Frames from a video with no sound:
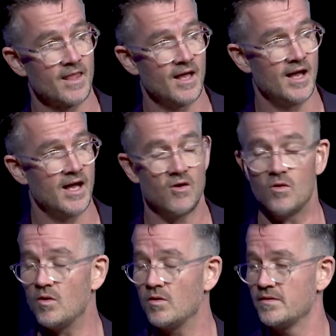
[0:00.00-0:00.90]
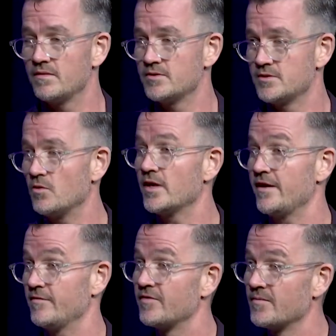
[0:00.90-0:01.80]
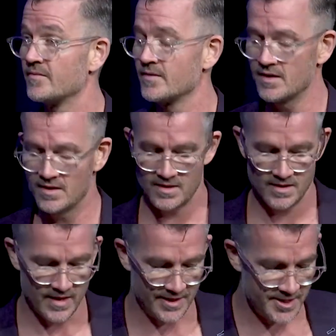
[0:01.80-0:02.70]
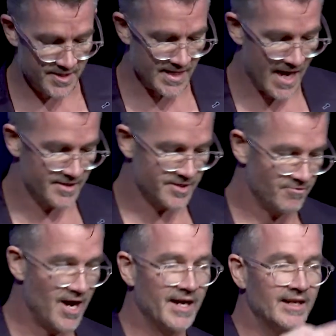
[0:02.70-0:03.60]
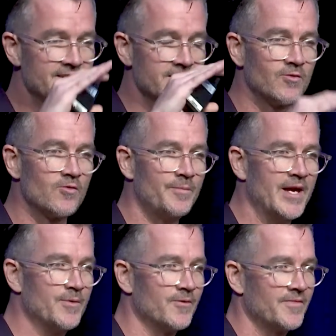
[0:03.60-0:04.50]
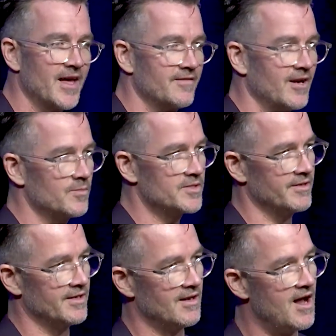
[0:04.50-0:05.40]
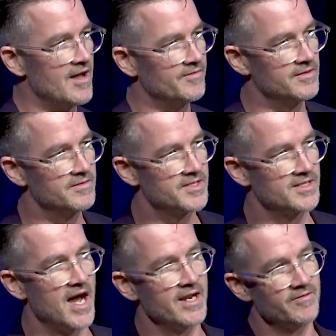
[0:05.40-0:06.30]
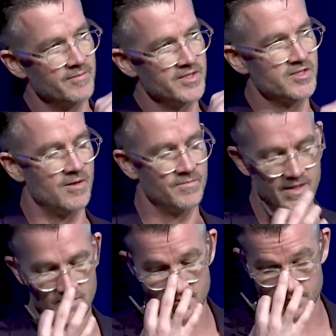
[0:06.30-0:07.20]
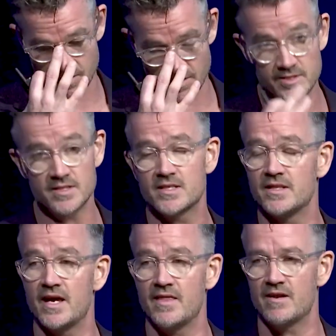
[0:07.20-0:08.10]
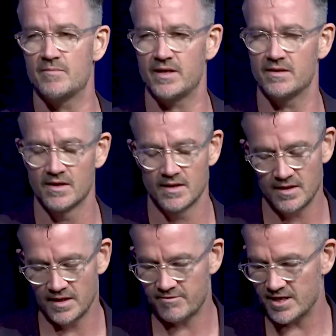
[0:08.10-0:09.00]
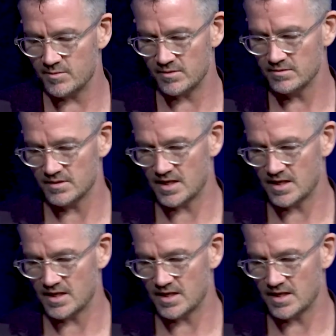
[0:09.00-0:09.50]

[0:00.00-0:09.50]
or give. And she started to write a list of all the people that have helped her in her life. And starting from the top, there were some surgeons in there that have been incredible